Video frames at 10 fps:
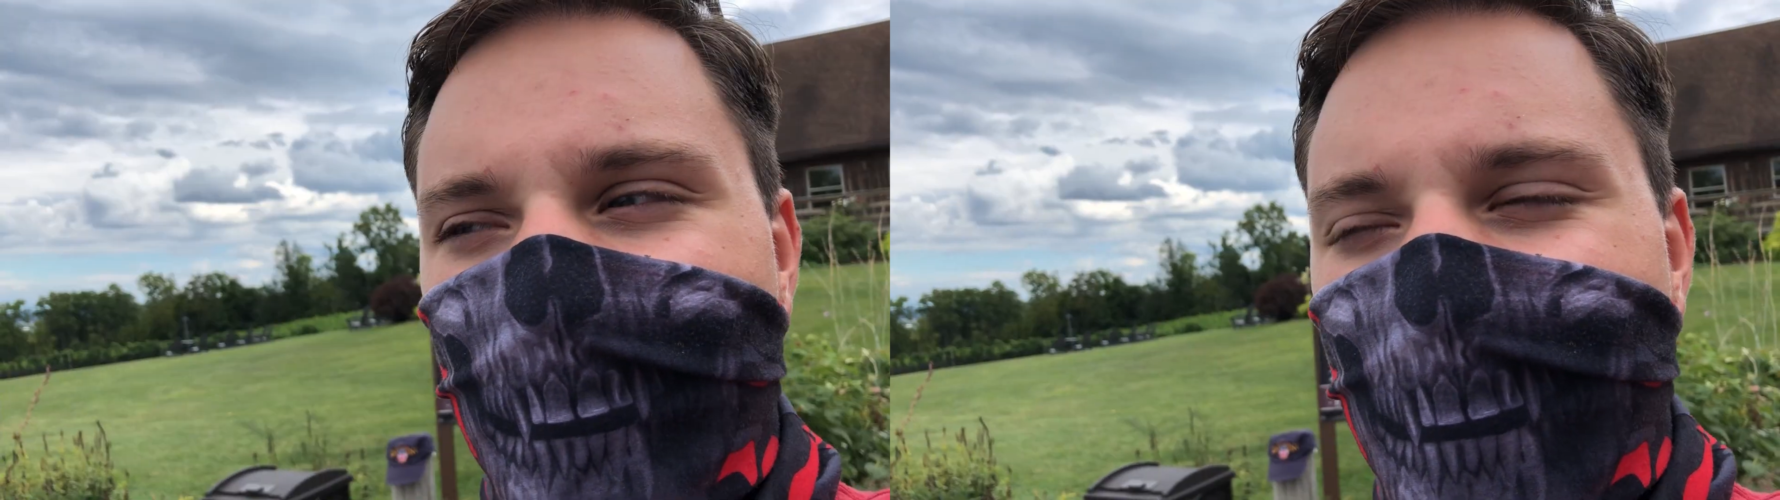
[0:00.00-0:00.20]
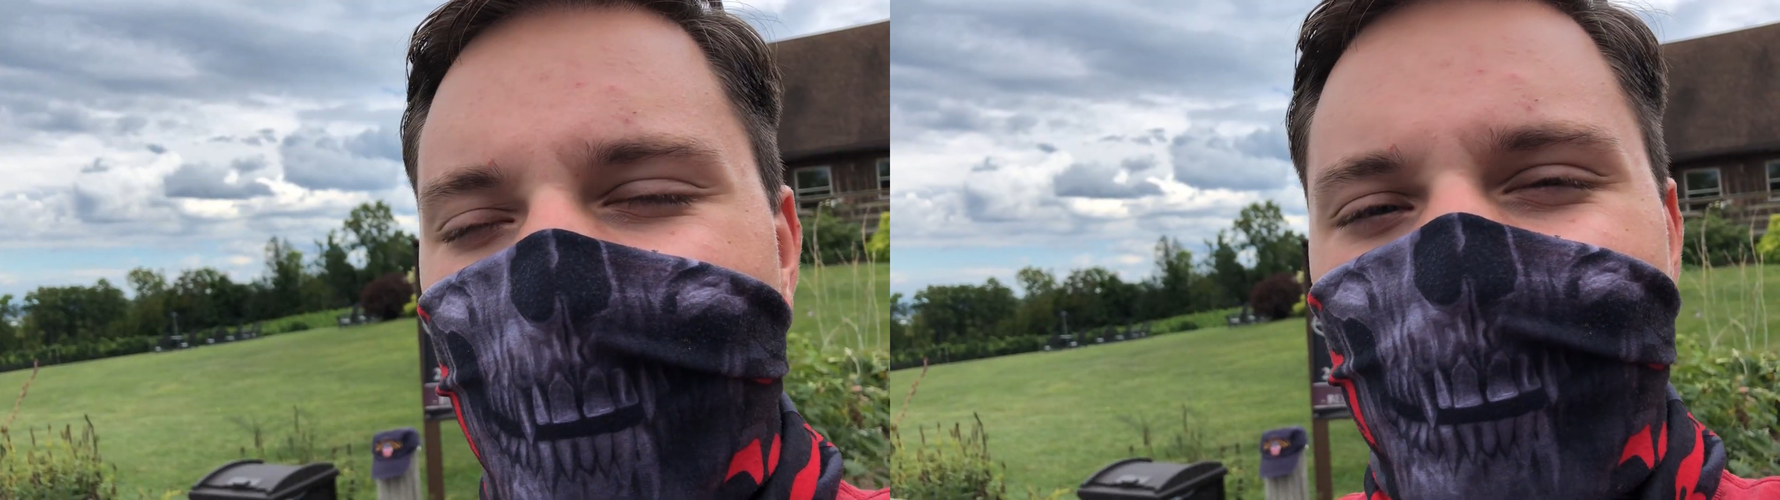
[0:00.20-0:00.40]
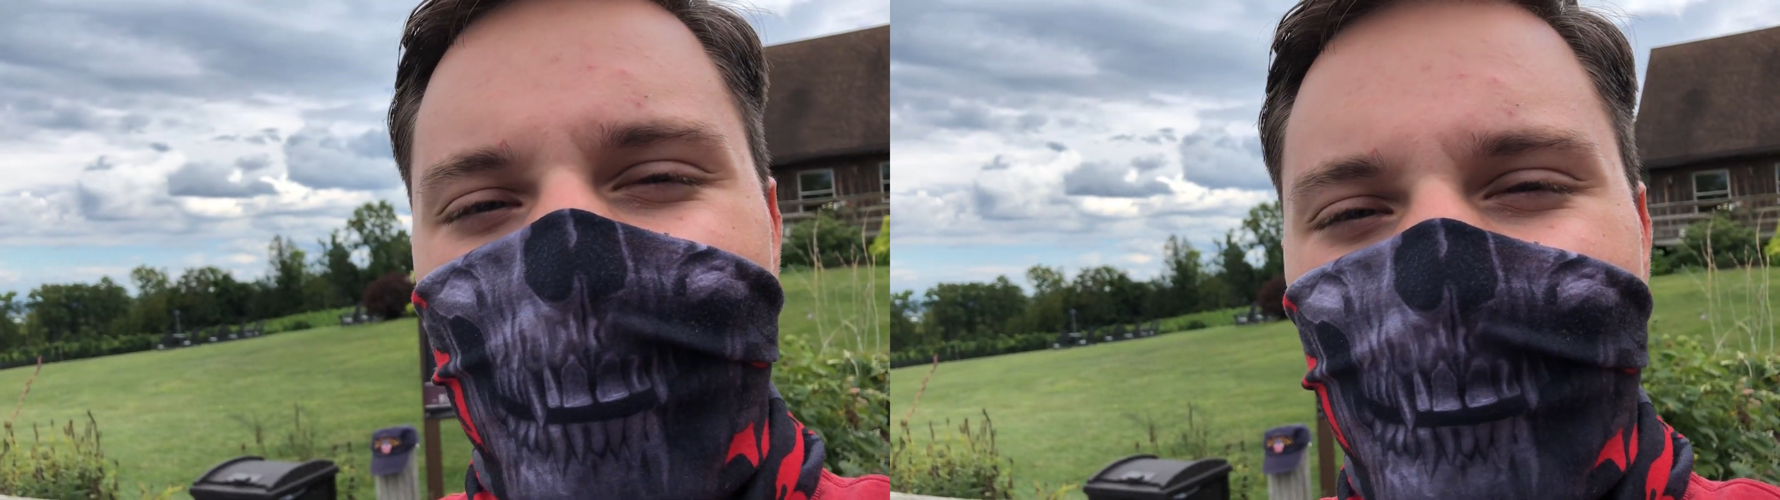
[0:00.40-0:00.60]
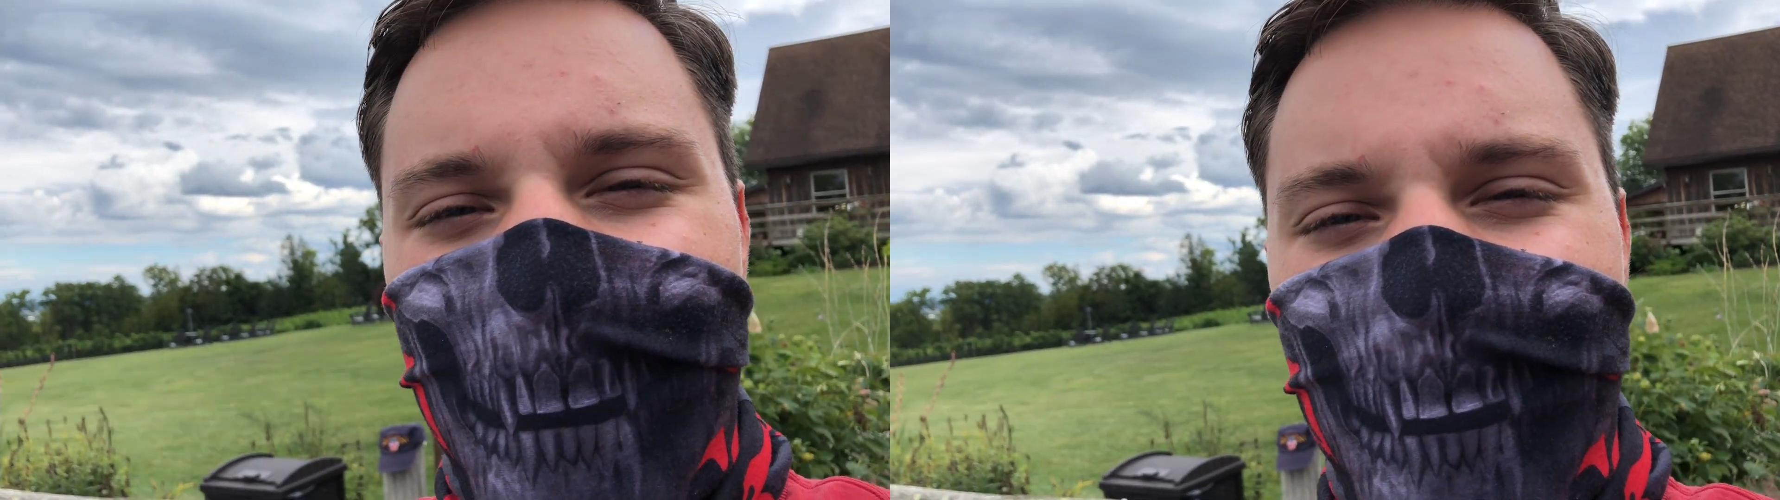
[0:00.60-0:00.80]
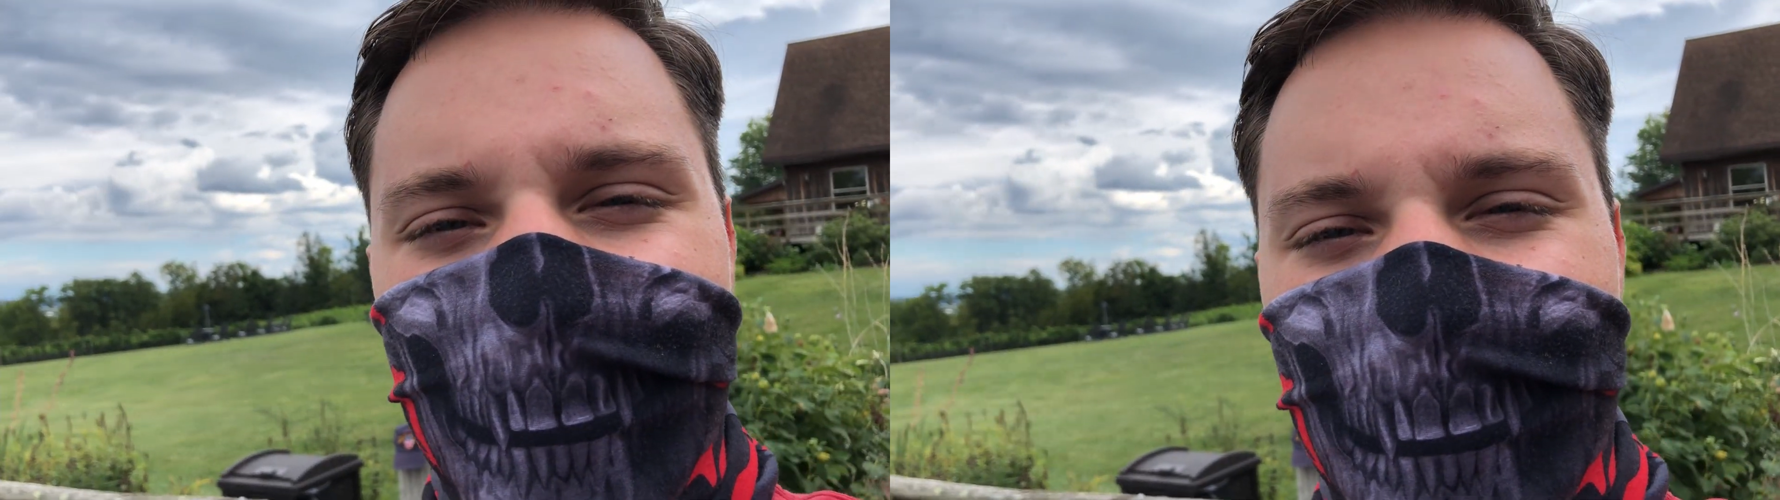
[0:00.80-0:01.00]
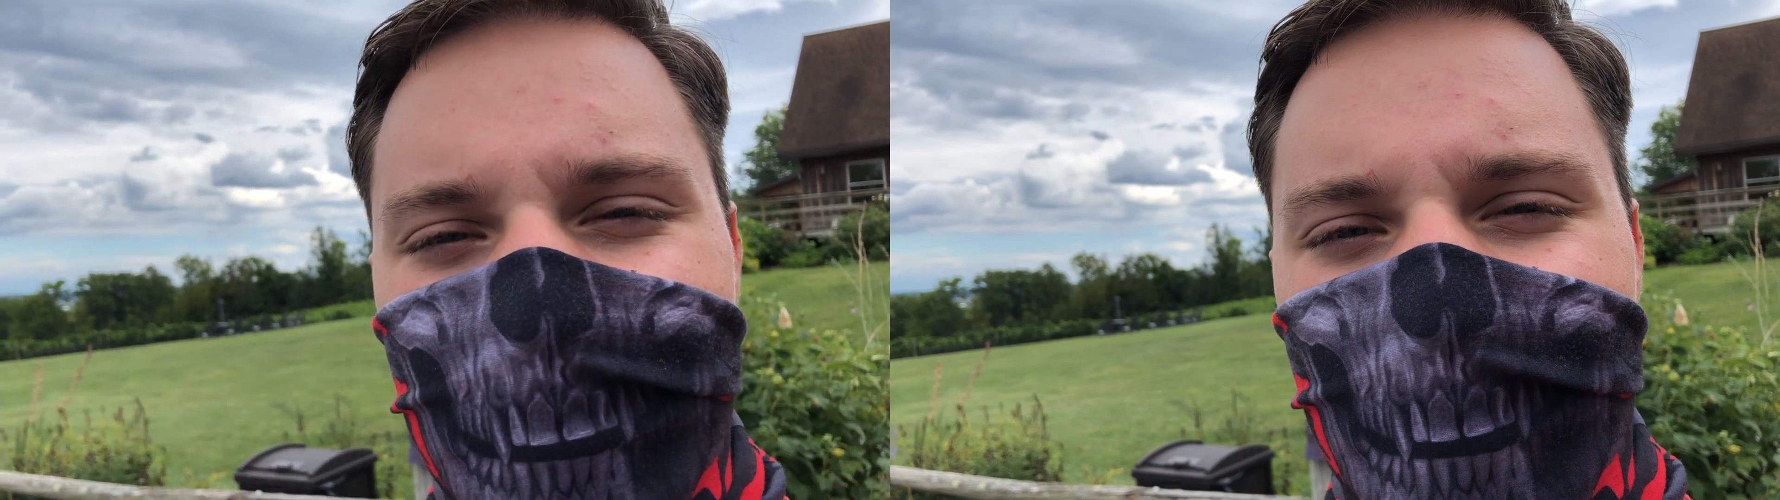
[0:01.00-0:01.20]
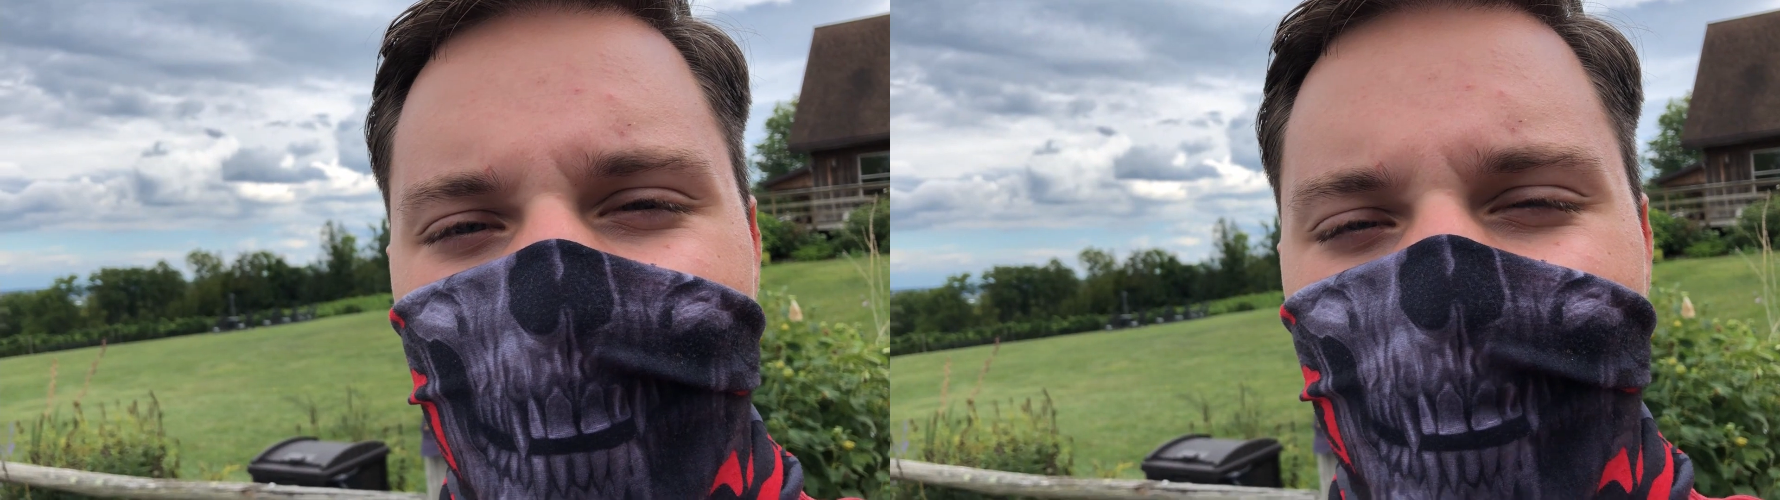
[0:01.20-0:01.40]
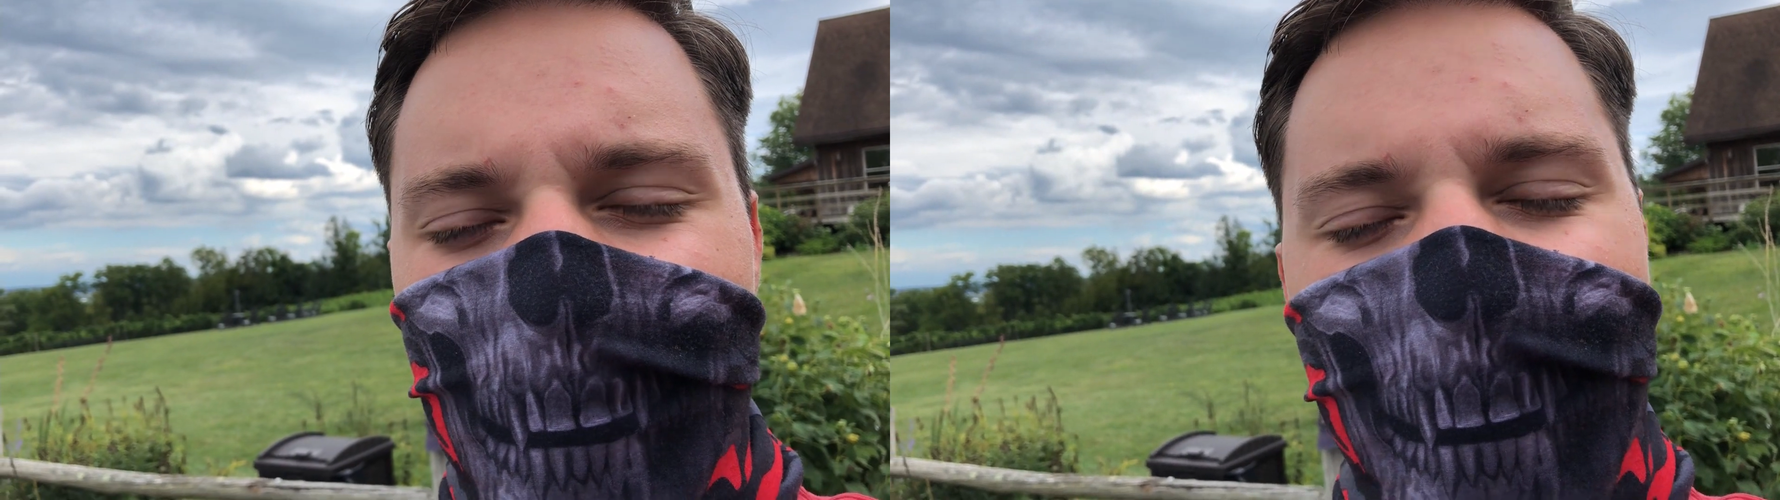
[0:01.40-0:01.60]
We're gonna head home now. We